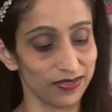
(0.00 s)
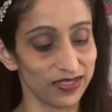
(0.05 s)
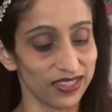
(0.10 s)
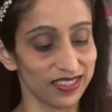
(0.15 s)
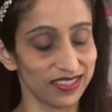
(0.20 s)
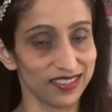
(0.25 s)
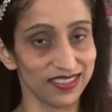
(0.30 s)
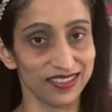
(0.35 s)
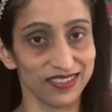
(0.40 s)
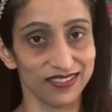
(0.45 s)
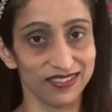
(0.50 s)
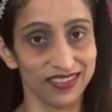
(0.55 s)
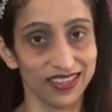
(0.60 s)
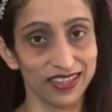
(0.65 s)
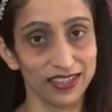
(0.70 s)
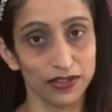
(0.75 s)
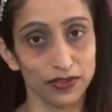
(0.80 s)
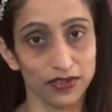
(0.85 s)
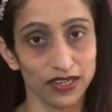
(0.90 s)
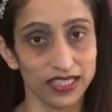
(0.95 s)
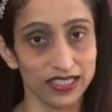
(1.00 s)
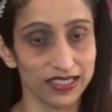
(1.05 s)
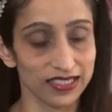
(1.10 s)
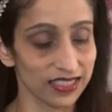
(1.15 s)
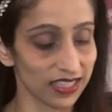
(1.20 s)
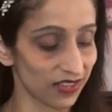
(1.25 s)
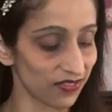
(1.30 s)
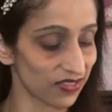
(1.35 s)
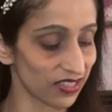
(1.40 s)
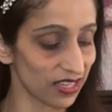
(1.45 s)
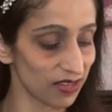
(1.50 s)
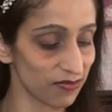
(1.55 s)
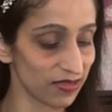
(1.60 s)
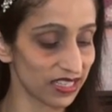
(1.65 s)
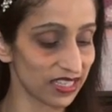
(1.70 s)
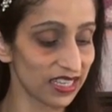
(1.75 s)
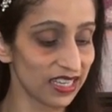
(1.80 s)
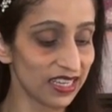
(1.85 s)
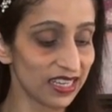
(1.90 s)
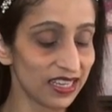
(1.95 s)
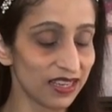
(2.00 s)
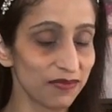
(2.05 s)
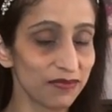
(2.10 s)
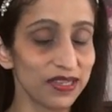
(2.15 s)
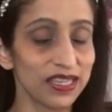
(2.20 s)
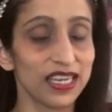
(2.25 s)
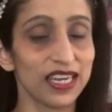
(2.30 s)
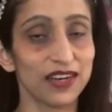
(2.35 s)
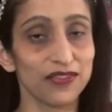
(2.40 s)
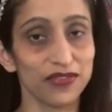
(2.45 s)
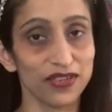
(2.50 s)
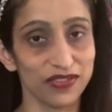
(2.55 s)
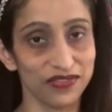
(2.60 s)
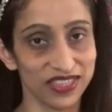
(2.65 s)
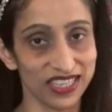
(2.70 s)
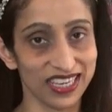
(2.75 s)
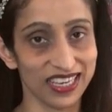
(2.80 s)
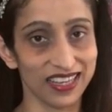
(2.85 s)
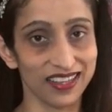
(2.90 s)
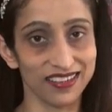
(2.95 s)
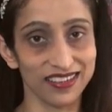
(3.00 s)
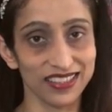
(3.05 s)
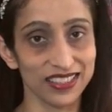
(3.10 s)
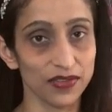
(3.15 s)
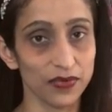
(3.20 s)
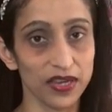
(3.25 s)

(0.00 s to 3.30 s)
I mean, I know rice is heavenly, but be careful of the calories.